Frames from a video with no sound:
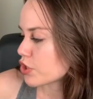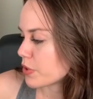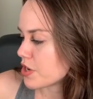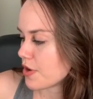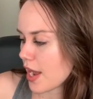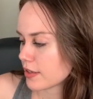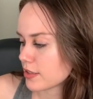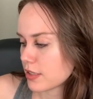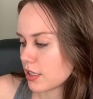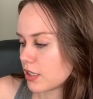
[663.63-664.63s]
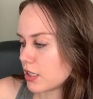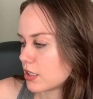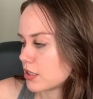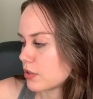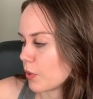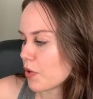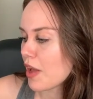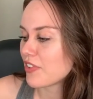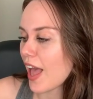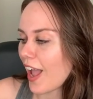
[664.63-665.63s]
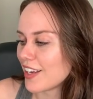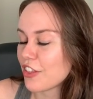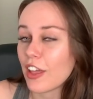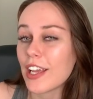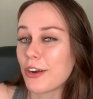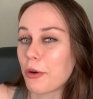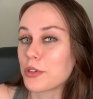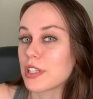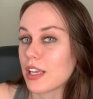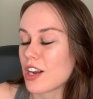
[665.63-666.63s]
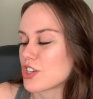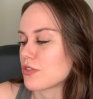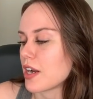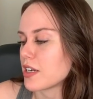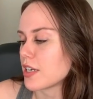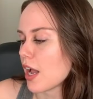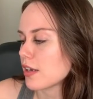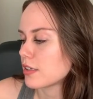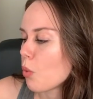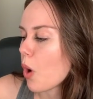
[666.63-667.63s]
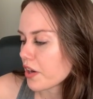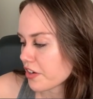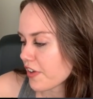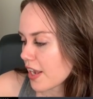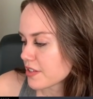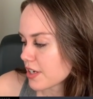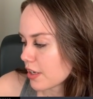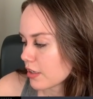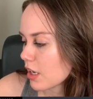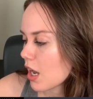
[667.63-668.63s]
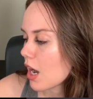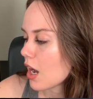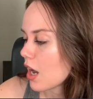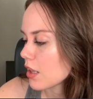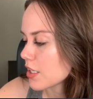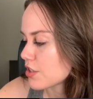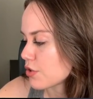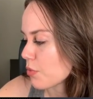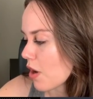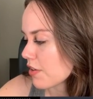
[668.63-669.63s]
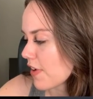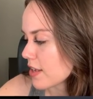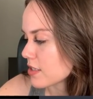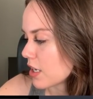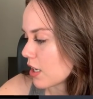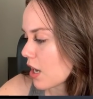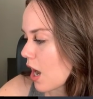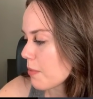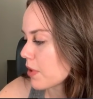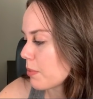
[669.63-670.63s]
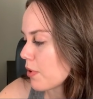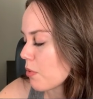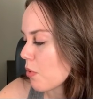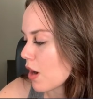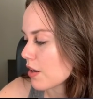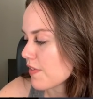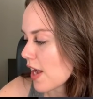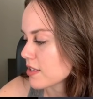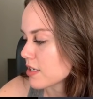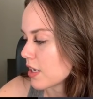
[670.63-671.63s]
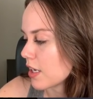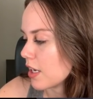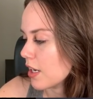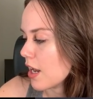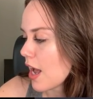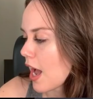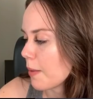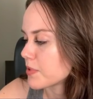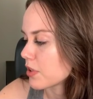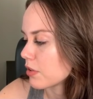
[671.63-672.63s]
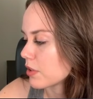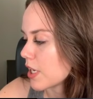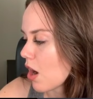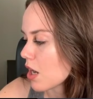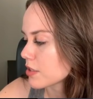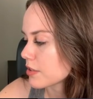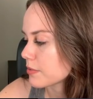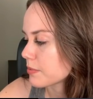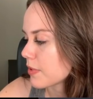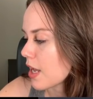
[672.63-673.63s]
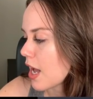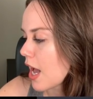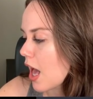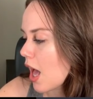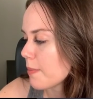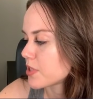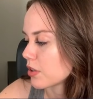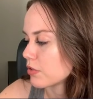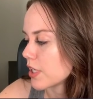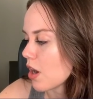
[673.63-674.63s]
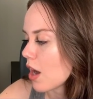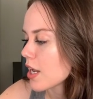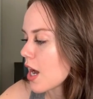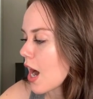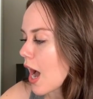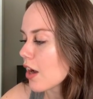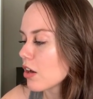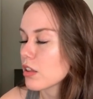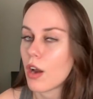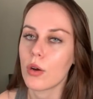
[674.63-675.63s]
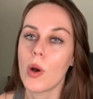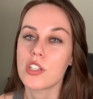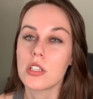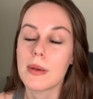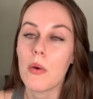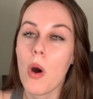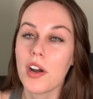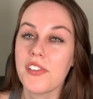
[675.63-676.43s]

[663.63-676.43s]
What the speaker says: should we do next? We don't have anything in grossly underrated yet. Water fasting. Let's do water fasting. I'm gonna put water fasting in absolutely not. Absolutely not. I got a lot of questions about water